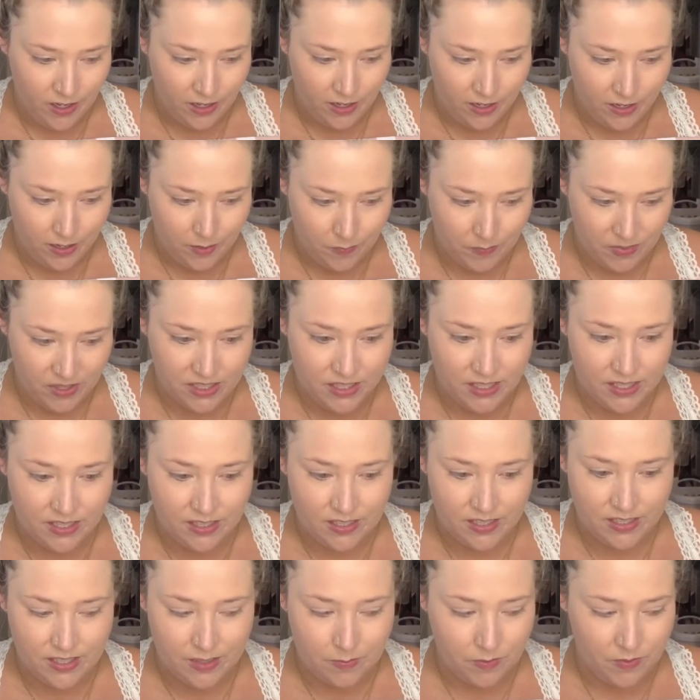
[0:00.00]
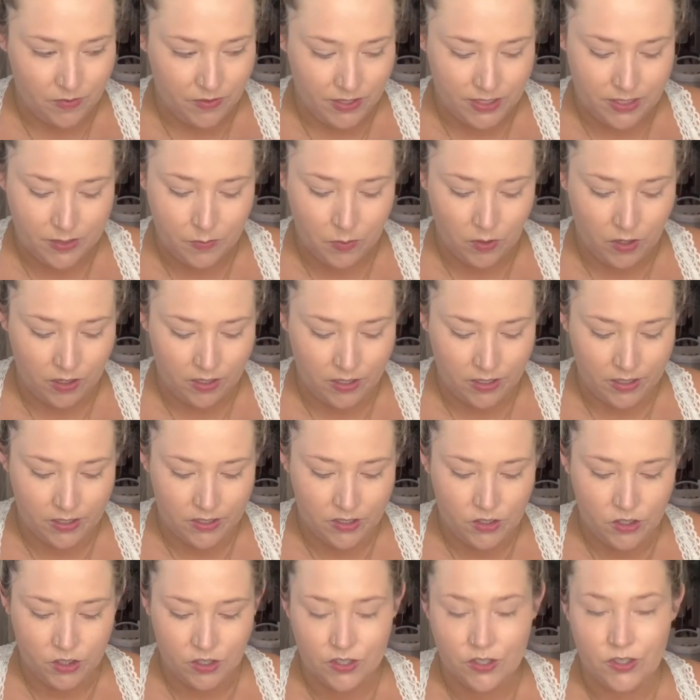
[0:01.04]
but since some of his products
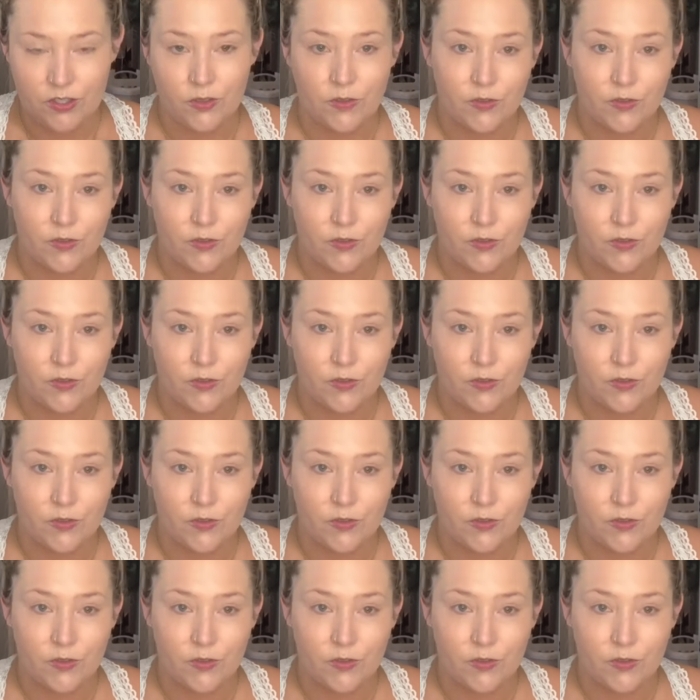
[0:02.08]
just